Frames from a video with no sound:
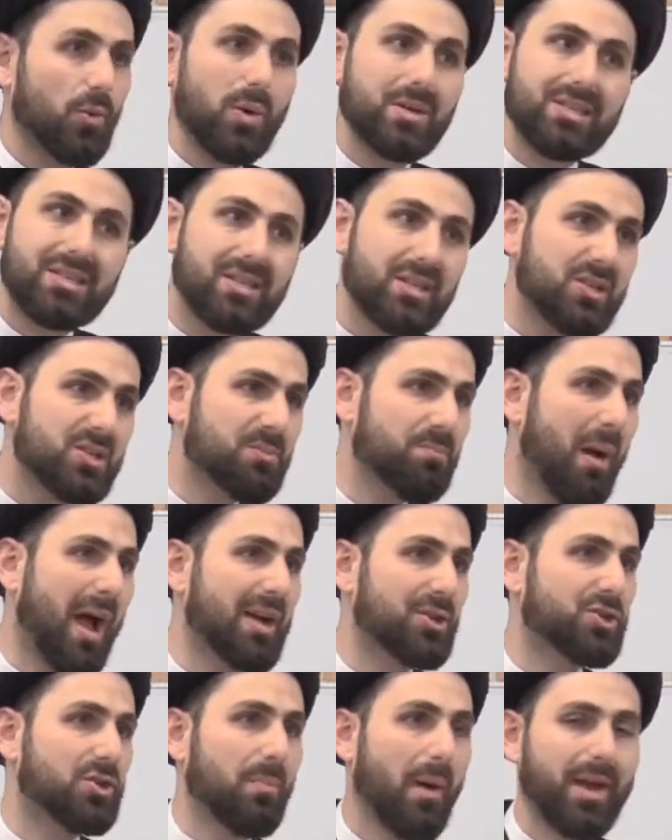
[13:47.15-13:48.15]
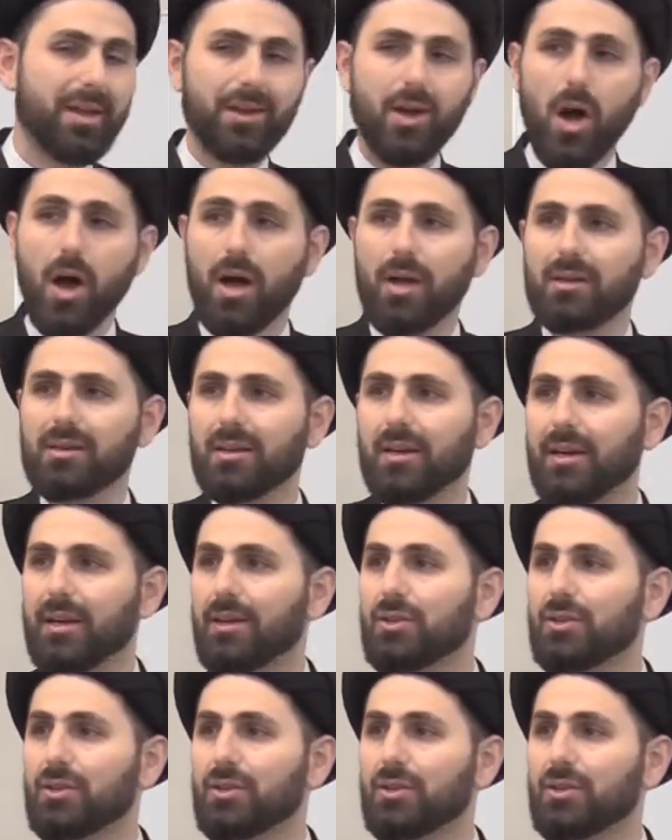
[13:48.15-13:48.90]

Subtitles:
was dispatched by God